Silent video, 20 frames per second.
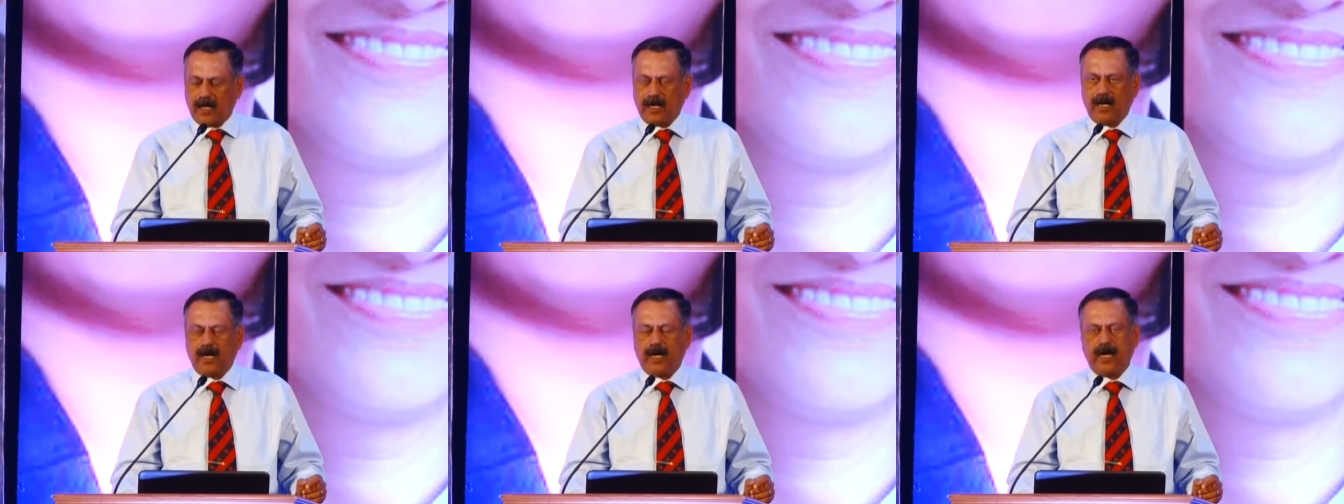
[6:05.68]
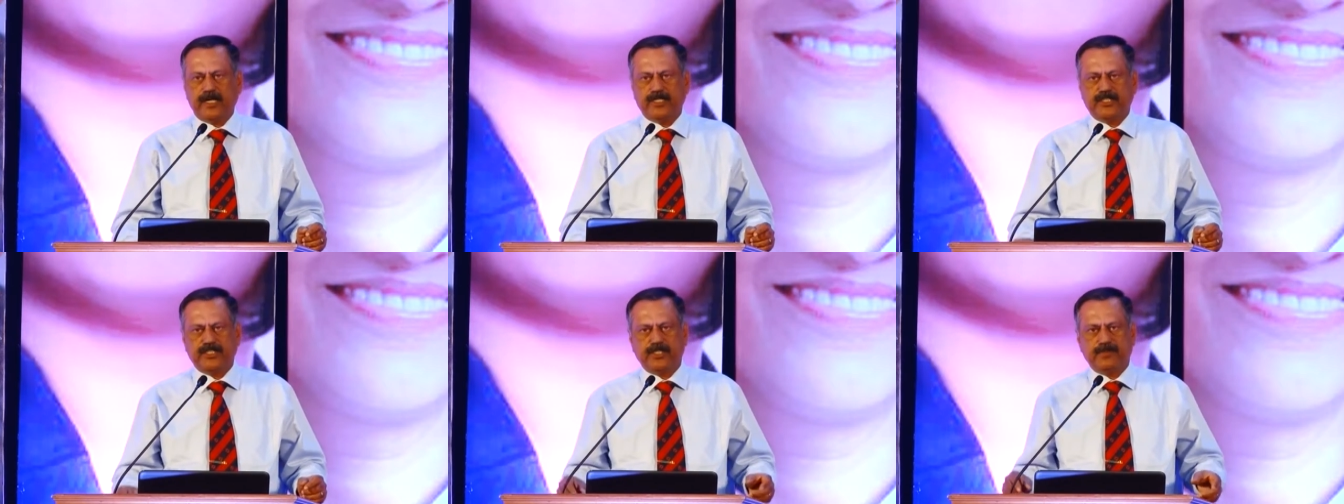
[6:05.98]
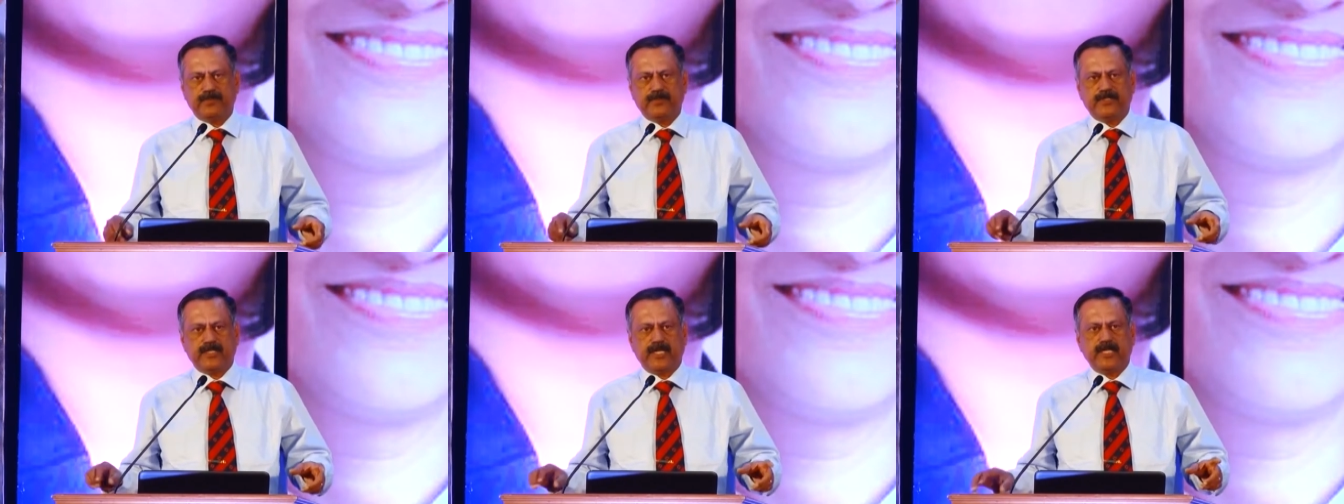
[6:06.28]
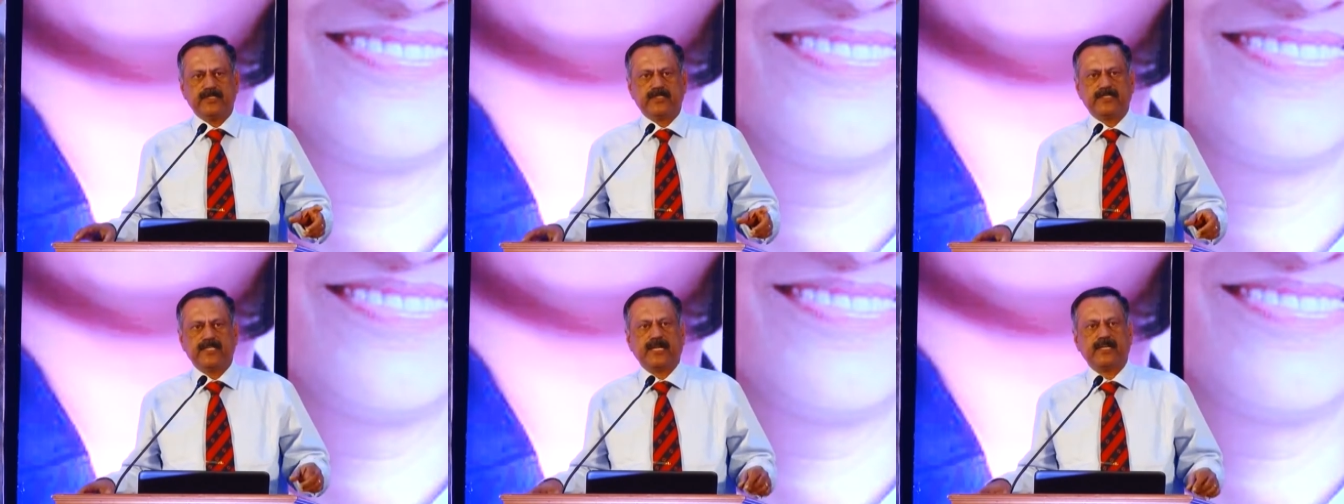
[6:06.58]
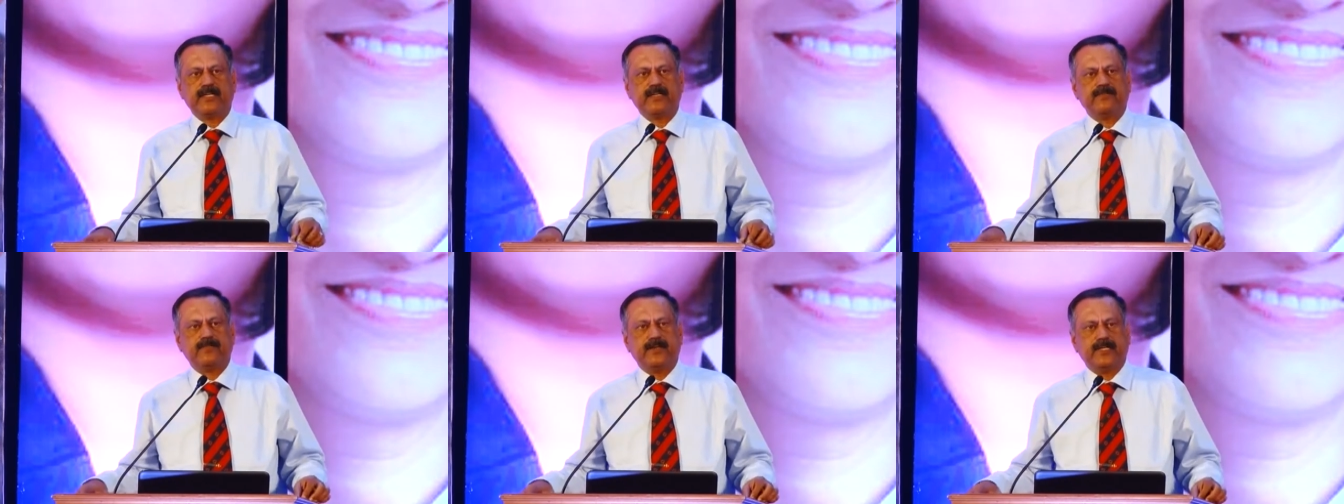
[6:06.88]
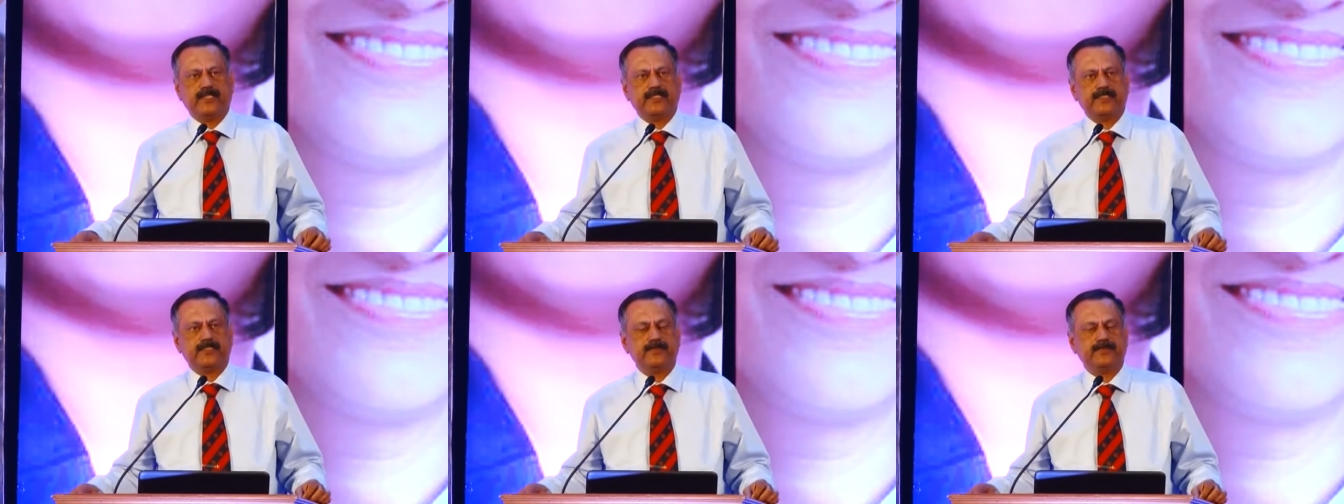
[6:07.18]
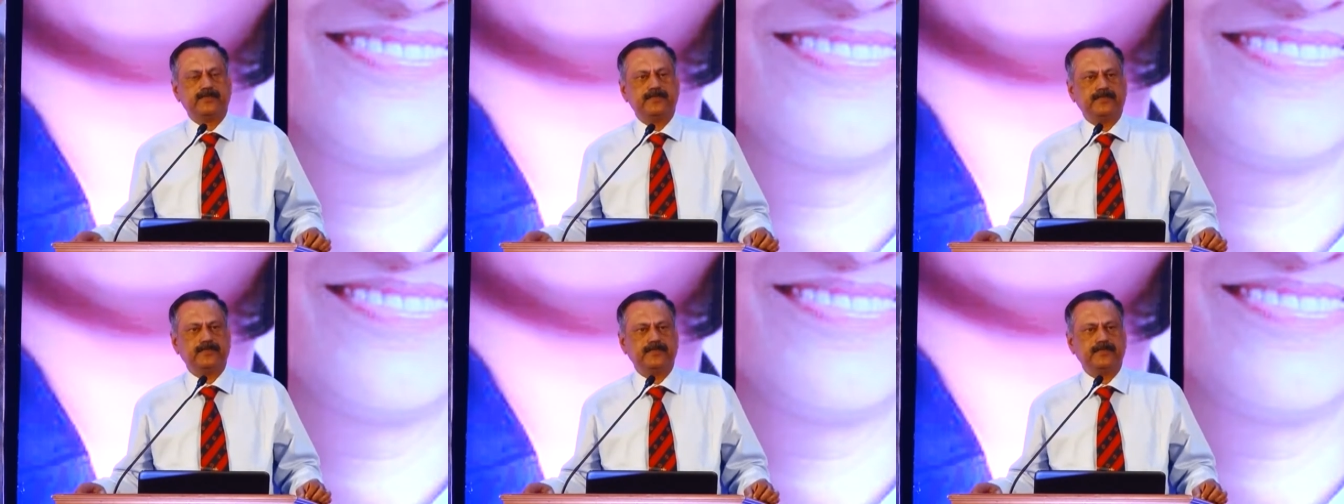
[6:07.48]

Hardships and sacrifice.